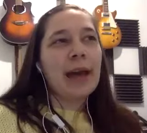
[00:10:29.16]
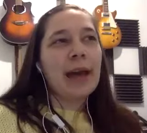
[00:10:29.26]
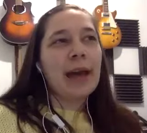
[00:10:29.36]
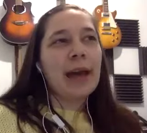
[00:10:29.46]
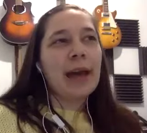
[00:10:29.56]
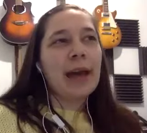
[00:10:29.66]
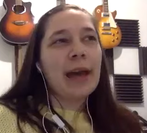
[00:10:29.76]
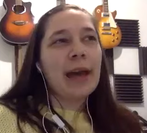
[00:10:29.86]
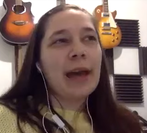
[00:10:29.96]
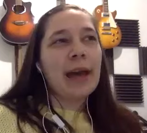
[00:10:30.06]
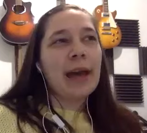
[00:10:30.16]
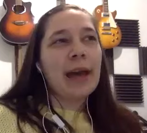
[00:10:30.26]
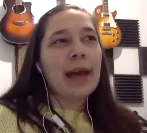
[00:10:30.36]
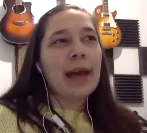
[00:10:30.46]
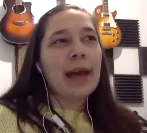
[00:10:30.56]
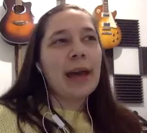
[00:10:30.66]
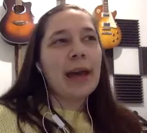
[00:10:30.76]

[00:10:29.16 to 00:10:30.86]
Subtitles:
(silence)